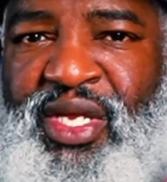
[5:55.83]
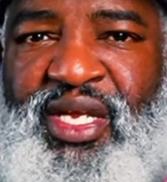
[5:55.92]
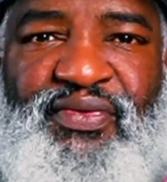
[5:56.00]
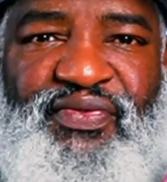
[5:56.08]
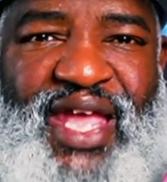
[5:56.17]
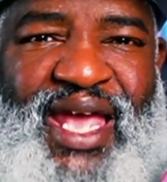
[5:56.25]

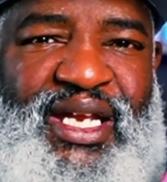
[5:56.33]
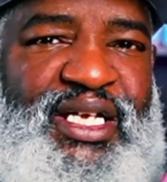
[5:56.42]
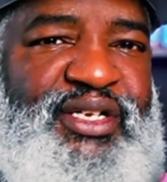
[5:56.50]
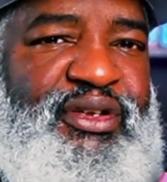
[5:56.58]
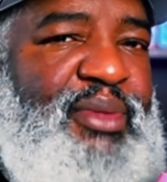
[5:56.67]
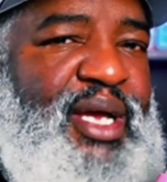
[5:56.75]
That
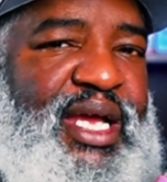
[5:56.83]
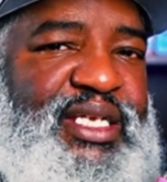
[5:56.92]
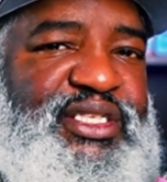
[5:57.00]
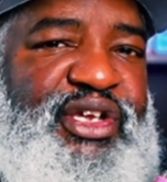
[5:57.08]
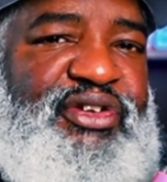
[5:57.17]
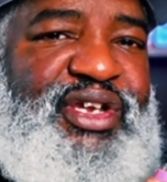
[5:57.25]

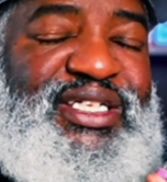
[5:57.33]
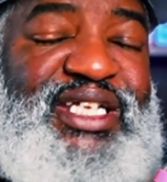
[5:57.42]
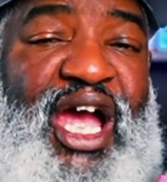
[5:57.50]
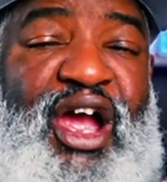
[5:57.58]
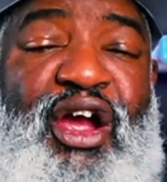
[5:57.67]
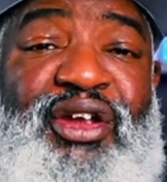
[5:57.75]
undermines their
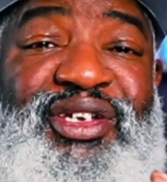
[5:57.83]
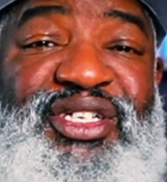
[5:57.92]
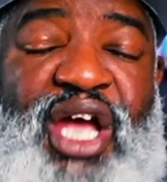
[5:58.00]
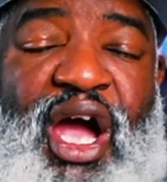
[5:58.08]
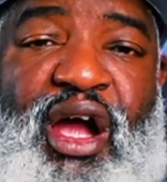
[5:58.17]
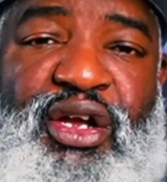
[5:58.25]
entire
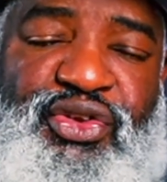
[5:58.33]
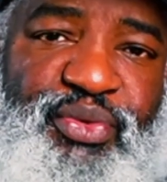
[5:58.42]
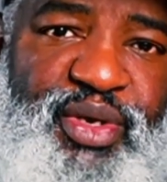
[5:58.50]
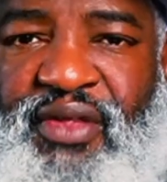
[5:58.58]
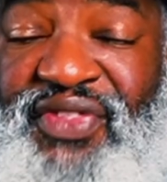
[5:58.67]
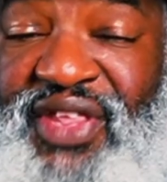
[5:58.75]

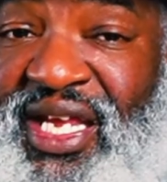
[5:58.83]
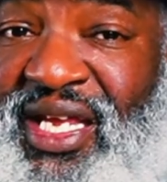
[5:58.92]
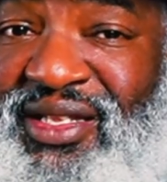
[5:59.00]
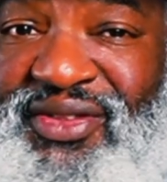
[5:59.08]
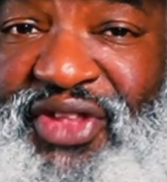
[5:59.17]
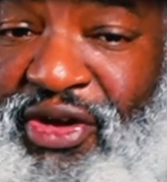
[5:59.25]
doctrine.
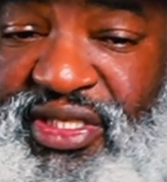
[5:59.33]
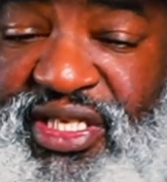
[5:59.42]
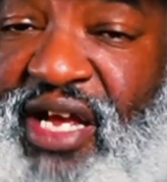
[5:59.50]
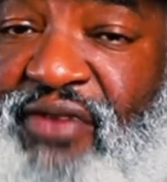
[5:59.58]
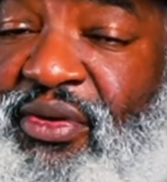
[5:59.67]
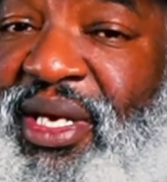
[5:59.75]
Then there's
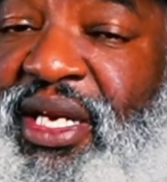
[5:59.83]
government